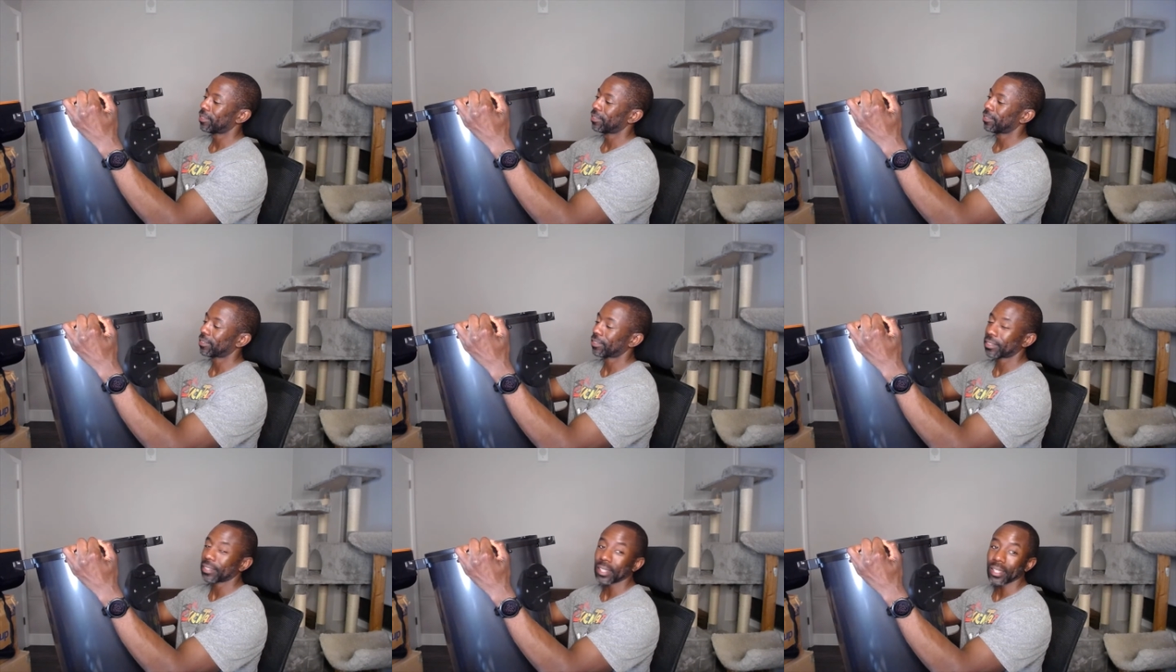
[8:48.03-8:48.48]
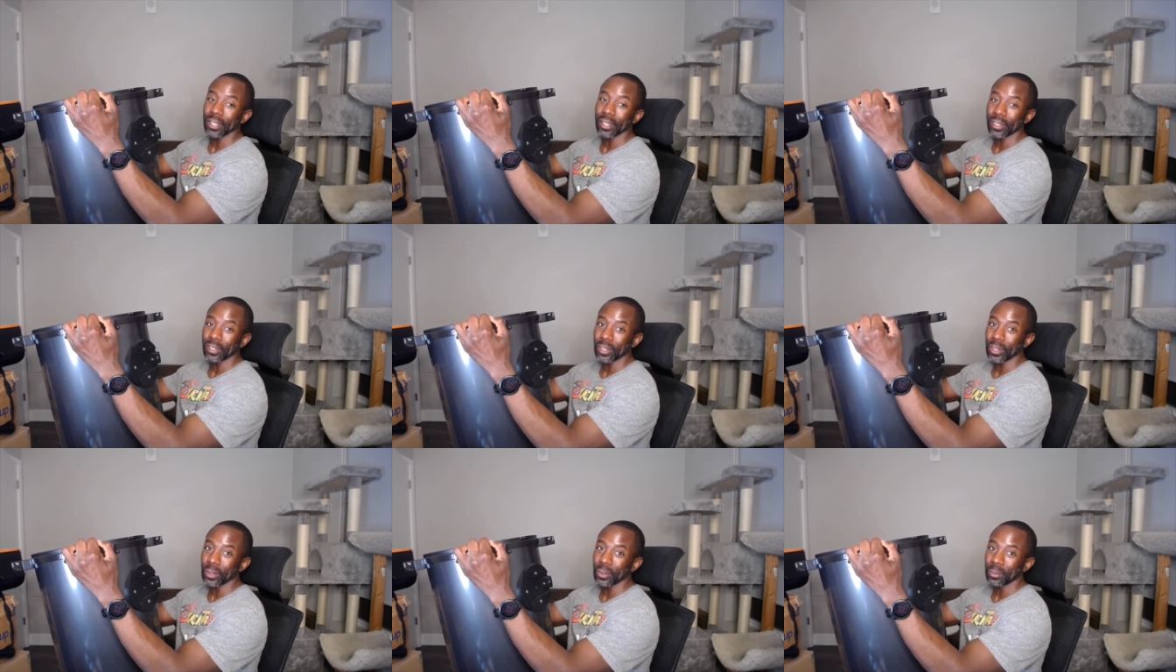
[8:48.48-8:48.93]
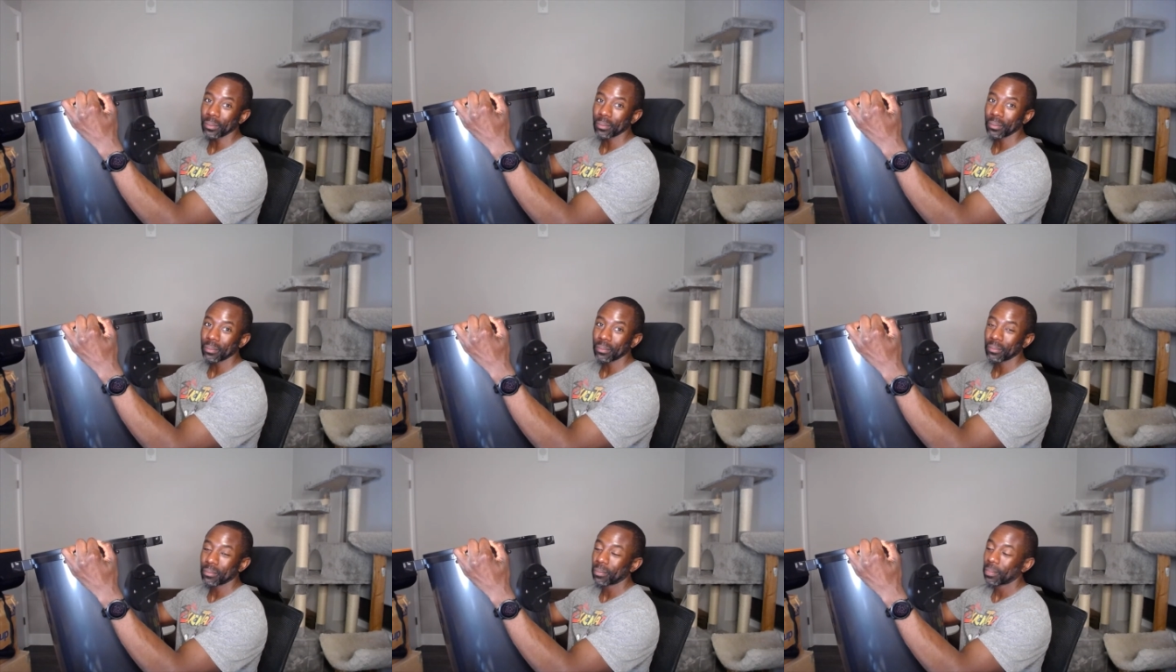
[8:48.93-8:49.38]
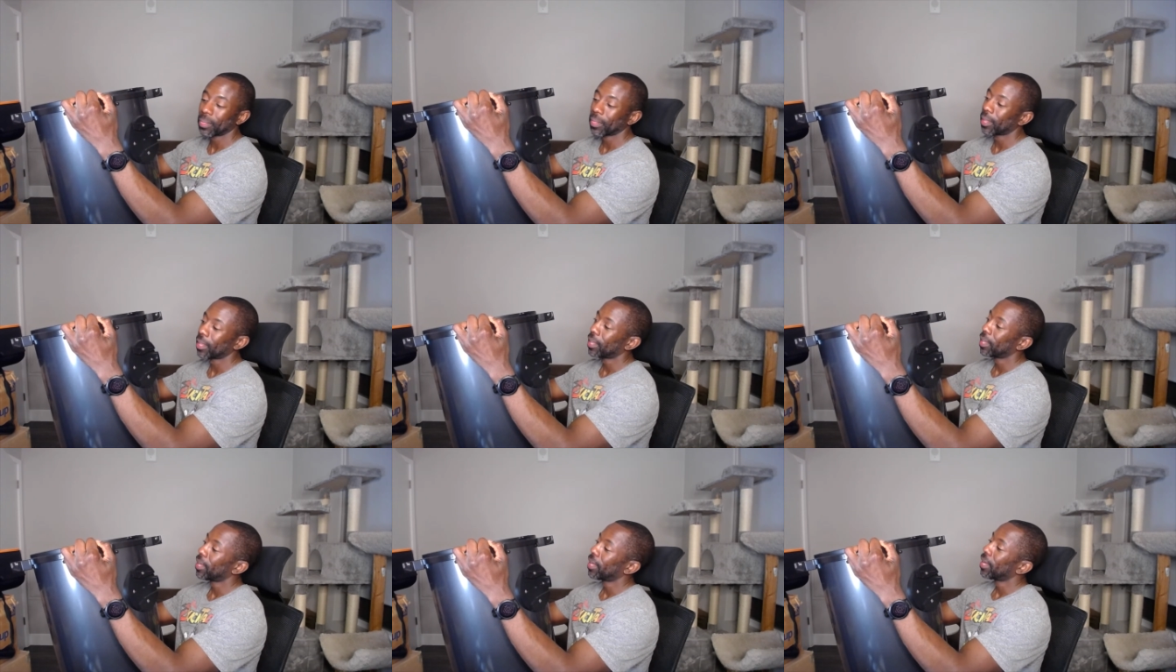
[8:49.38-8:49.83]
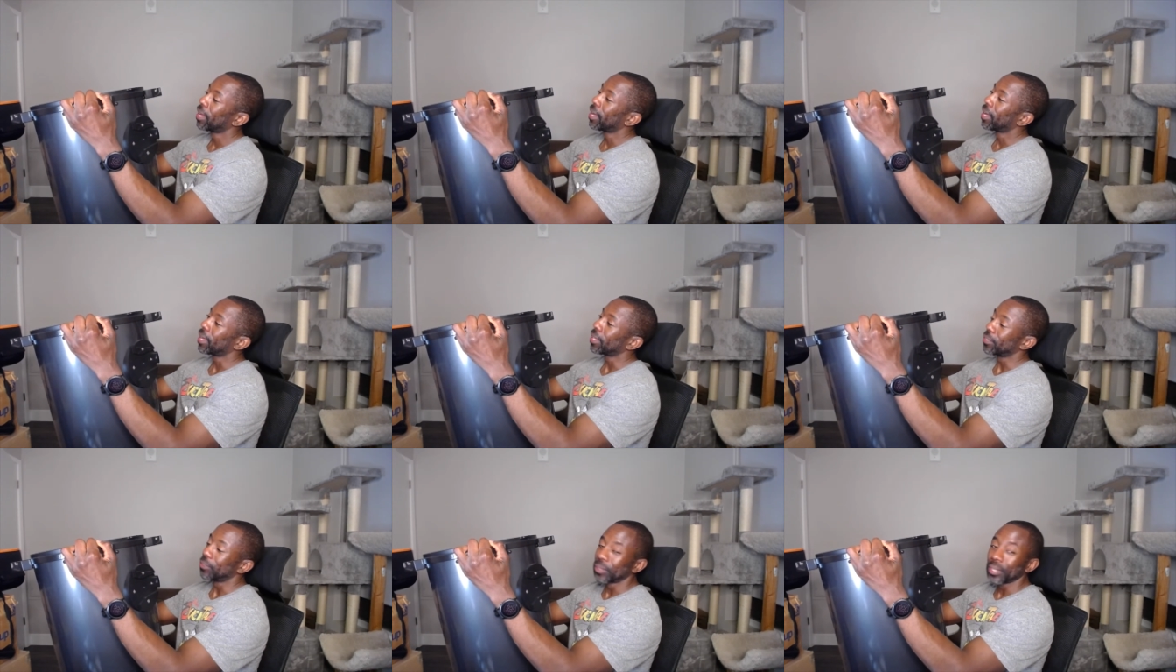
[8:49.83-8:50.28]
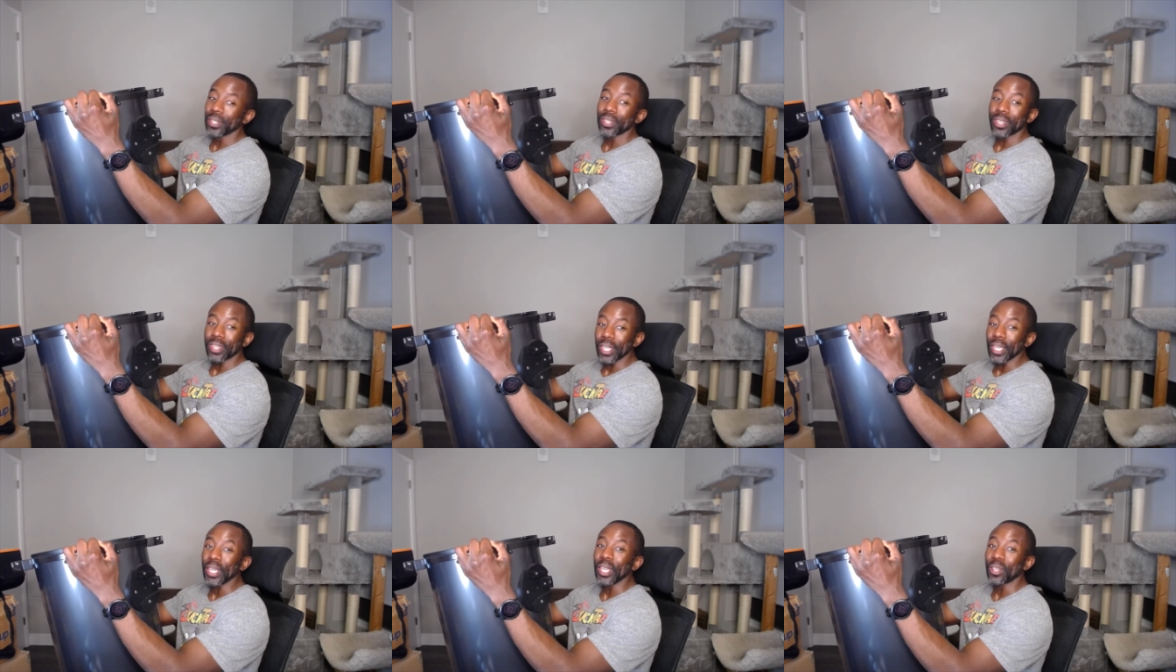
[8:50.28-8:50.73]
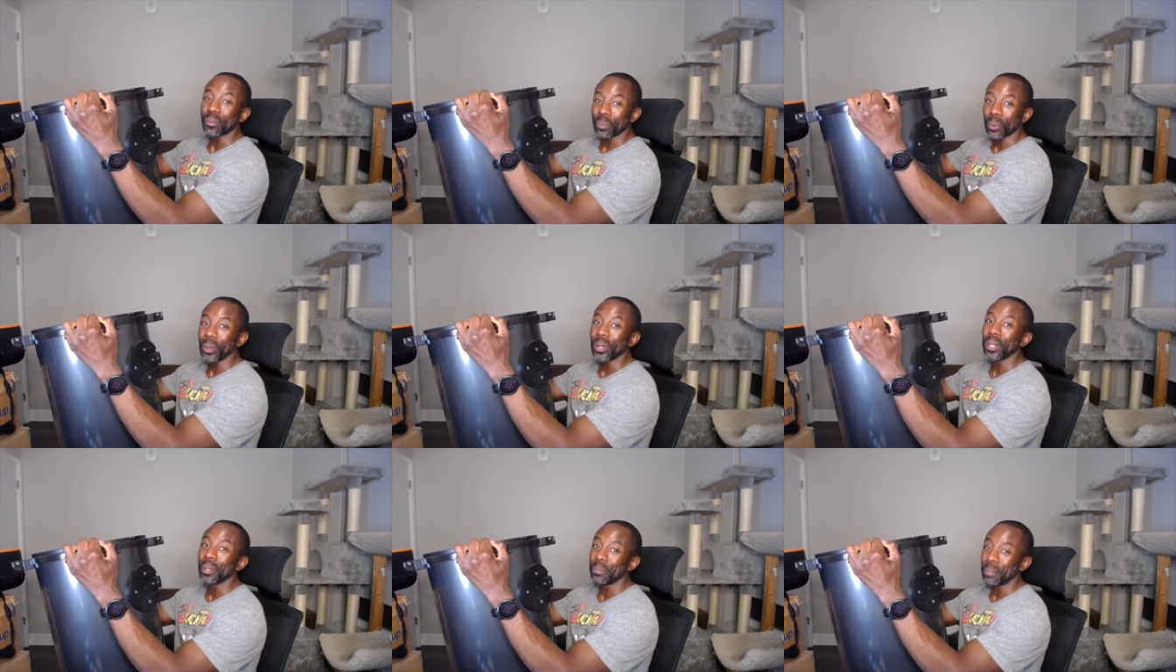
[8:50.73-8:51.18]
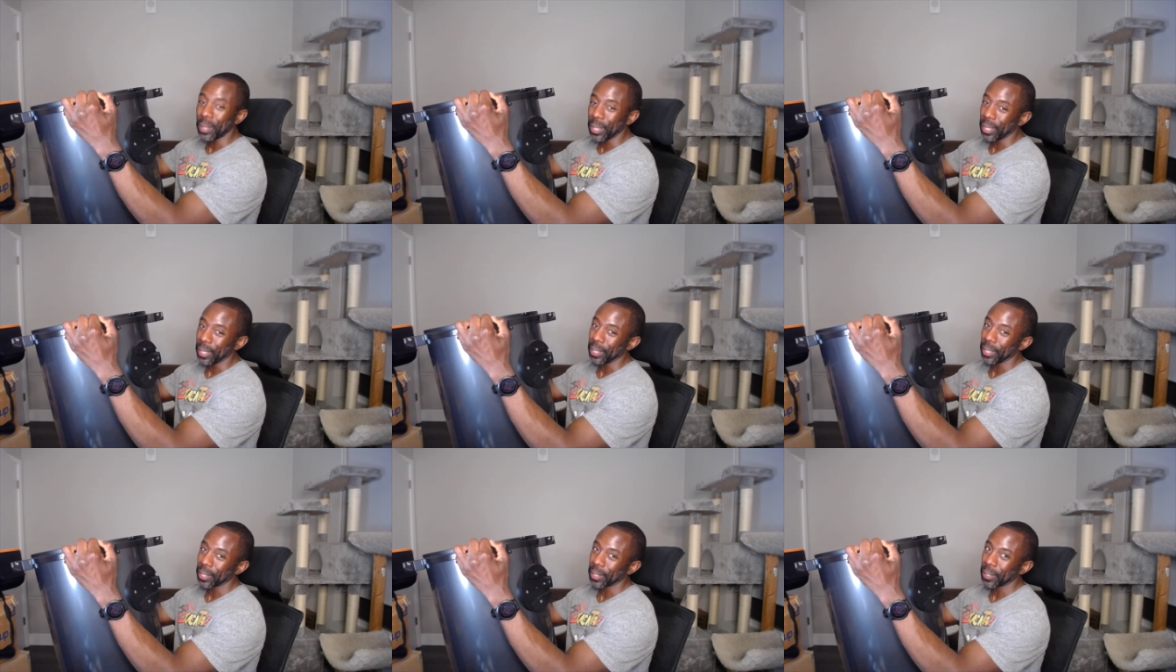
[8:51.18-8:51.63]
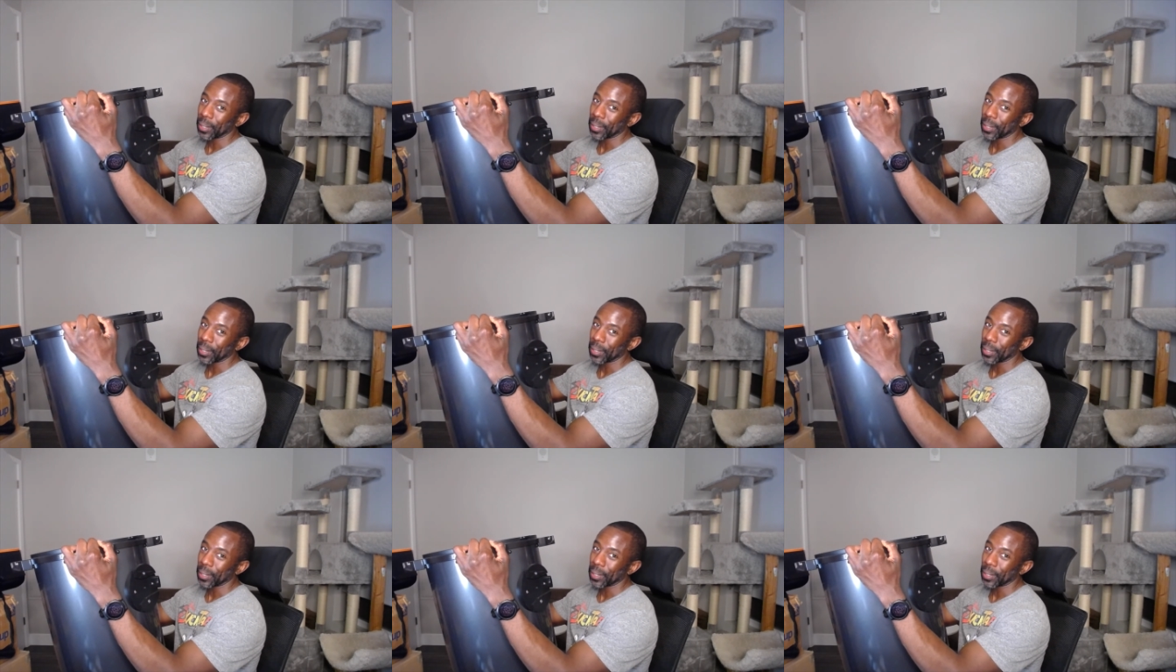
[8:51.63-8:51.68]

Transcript: Telescope. You can see it's pretty big,